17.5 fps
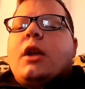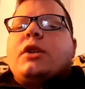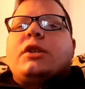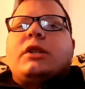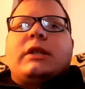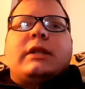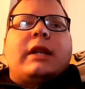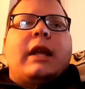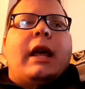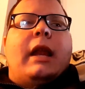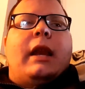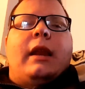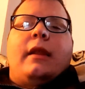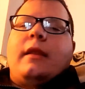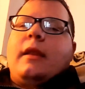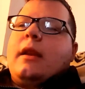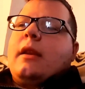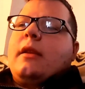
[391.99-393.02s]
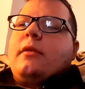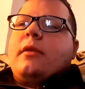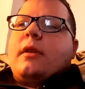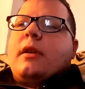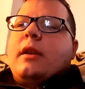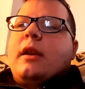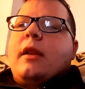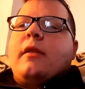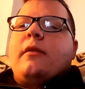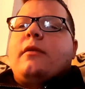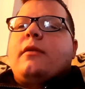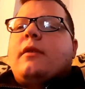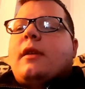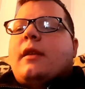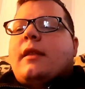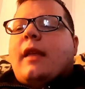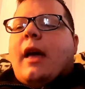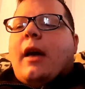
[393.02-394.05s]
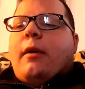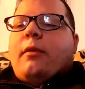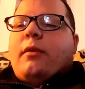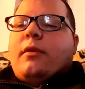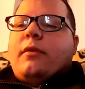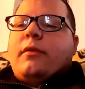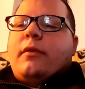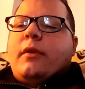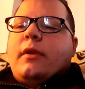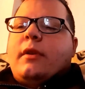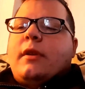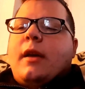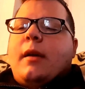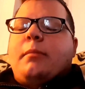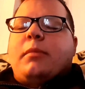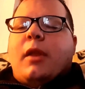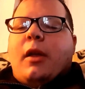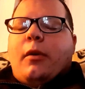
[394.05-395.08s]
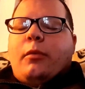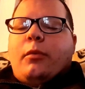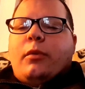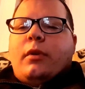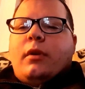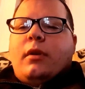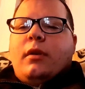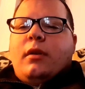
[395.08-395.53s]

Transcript: just to edit, and then it took another 6 hours for it to upload.